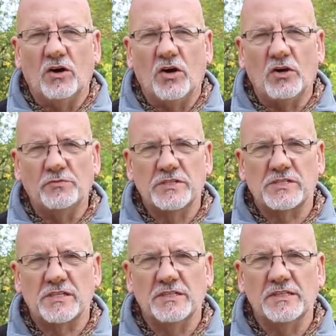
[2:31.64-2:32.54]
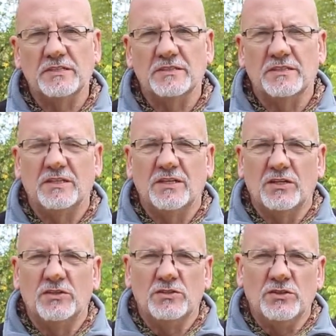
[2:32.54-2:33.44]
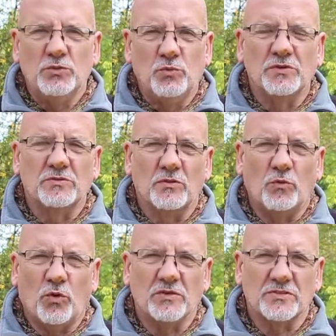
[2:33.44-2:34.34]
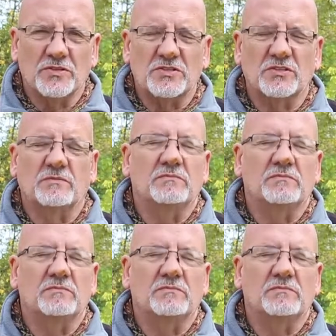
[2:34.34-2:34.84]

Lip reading: Obviously, you wouldn't want to